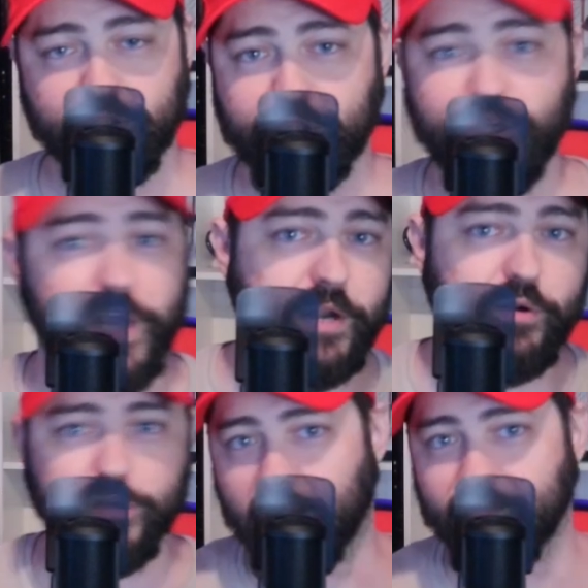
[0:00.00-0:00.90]

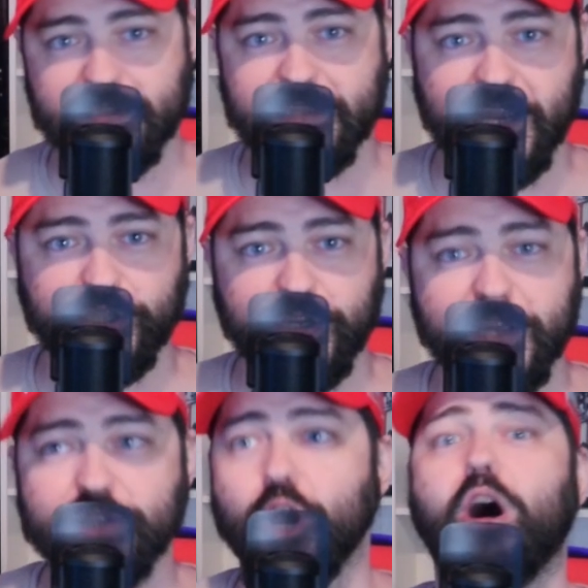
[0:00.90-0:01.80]
General conversation
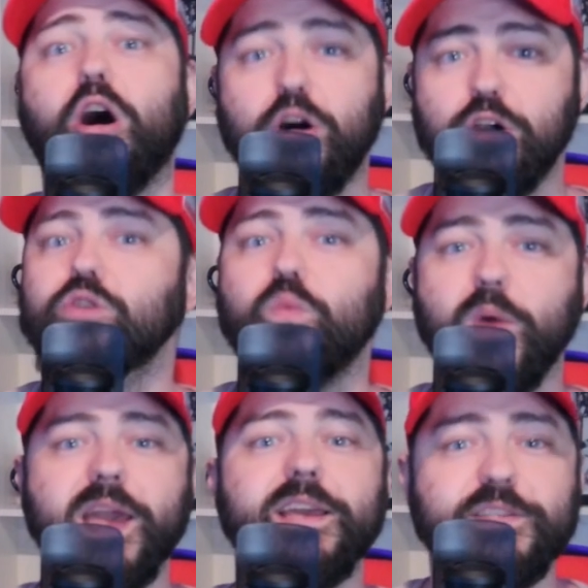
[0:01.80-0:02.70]
is
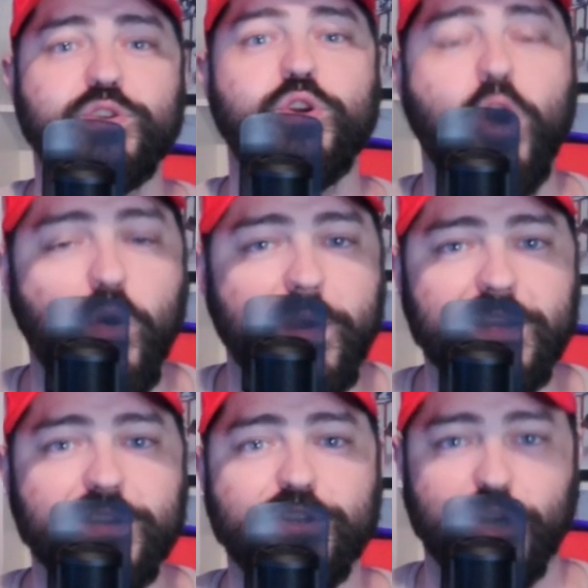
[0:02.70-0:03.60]
always
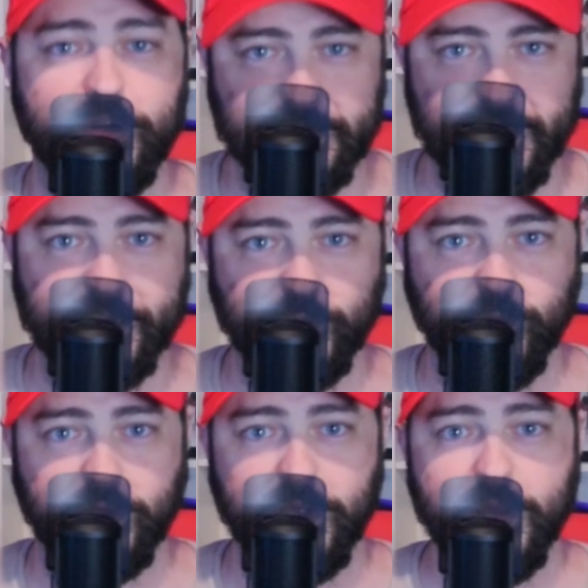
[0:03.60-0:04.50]
going to turn
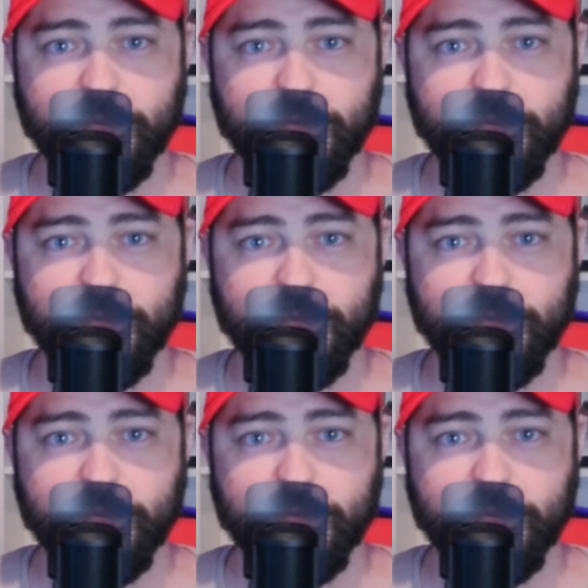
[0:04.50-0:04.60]
sexual